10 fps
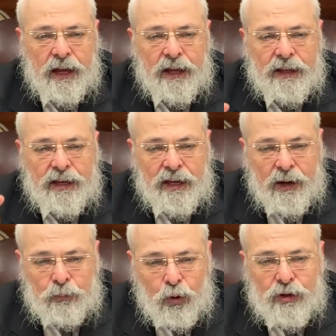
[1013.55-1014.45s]
He
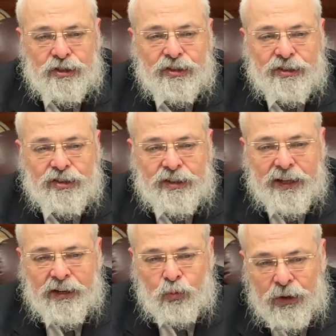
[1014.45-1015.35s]
appoints
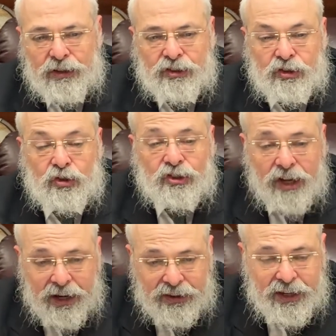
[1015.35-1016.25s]
the witnesses to
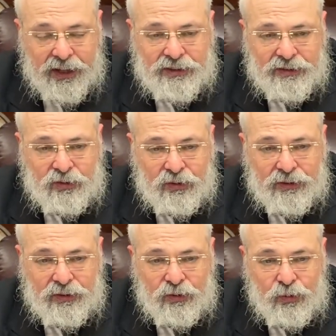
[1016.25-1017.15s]
sign the geth
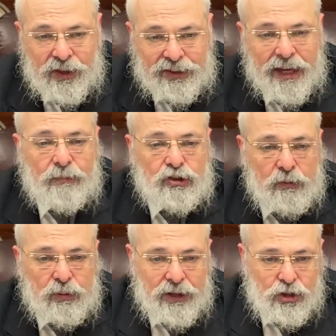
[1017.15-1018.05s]
with the same
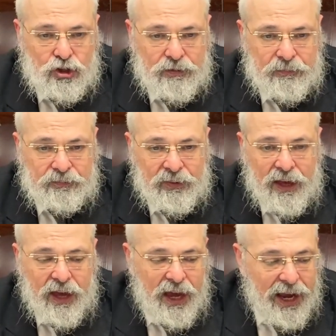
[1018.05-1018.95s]
stipulation,
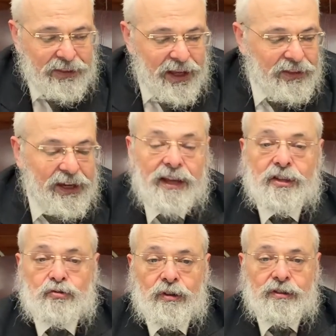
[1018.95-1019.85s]
and then the geth
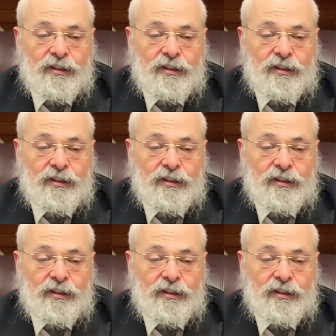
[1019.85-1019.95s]
is written.